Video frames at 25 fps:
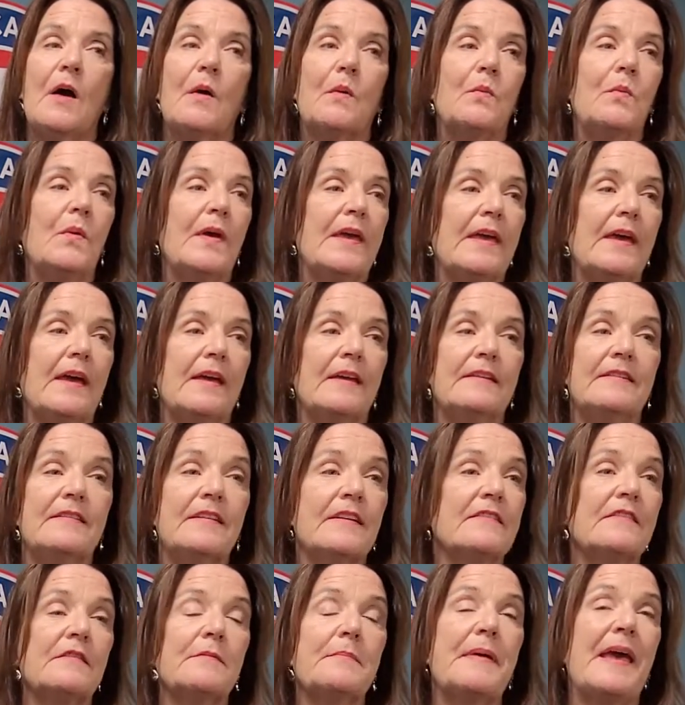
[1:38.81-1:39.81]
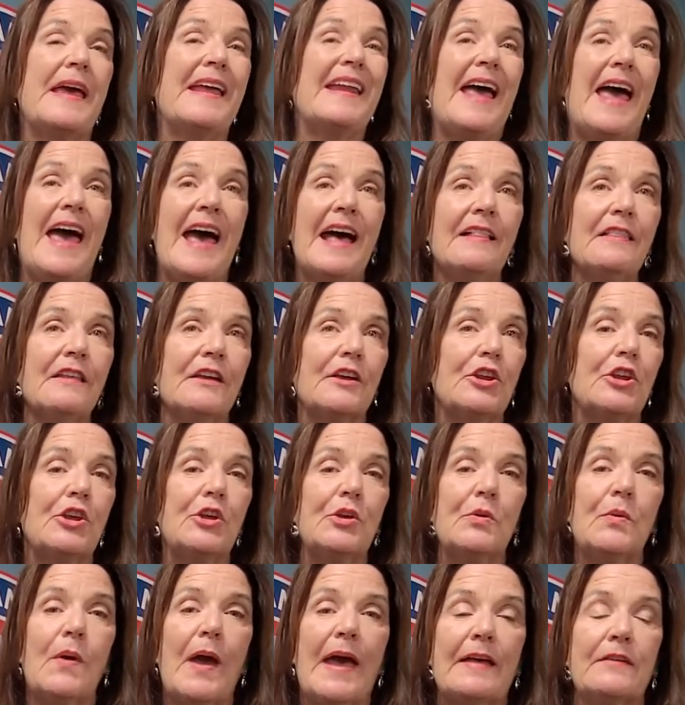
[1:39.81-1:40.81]
We anticipate Allan,
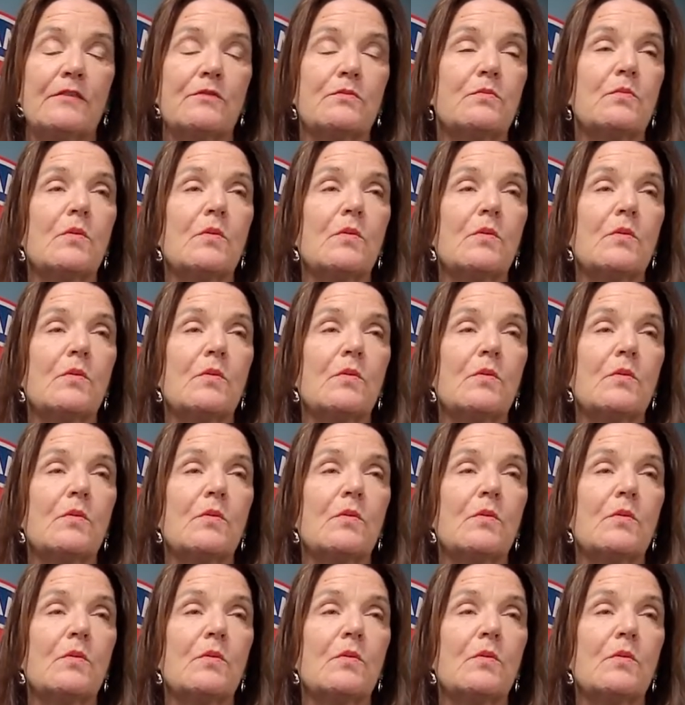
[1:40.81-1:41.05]
who has